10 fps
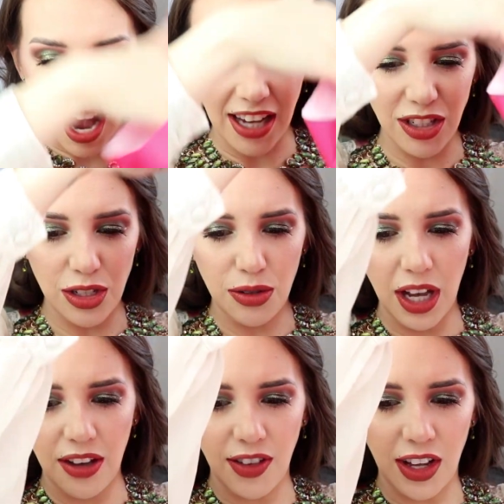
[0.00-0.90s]
I do
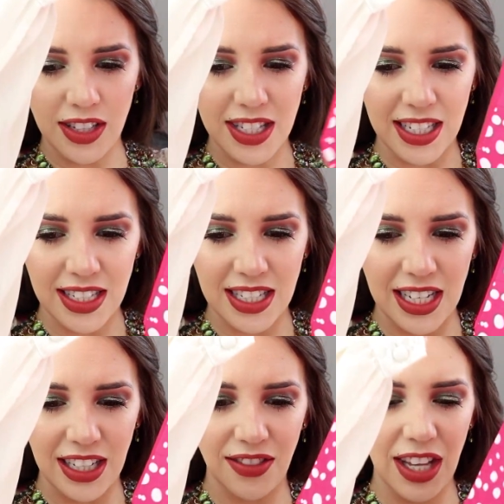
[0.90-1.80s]
have all
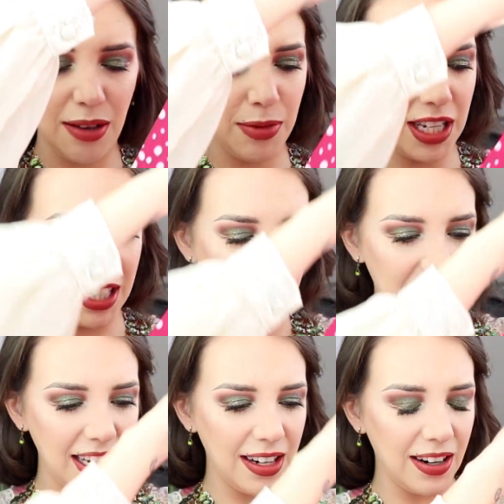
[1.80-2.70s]
16 of them in
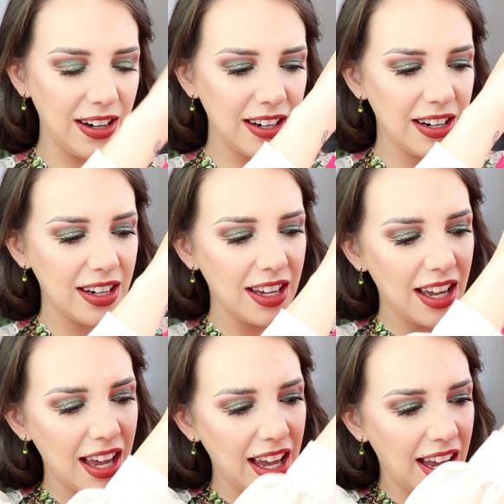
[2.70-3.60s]
here
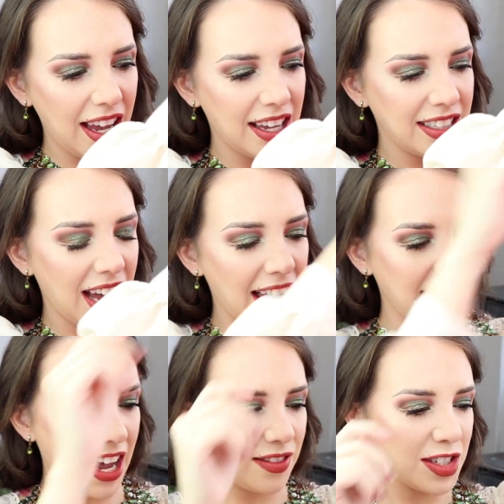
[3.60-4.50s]
and I
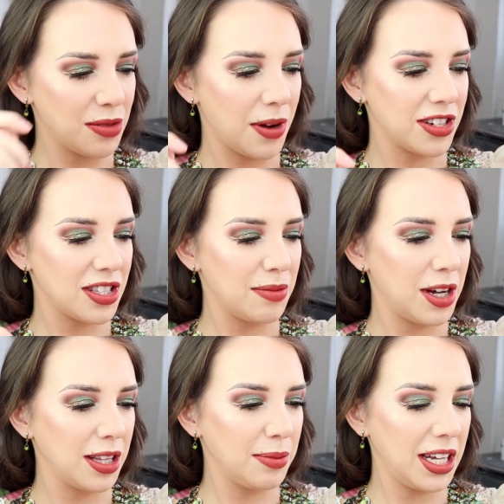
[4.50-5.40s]
have swatched them
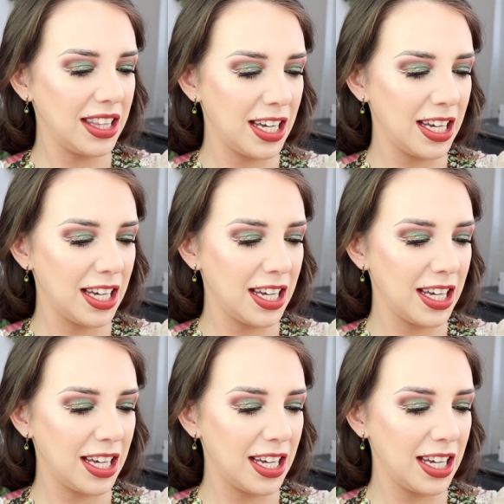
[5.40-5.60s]
all on my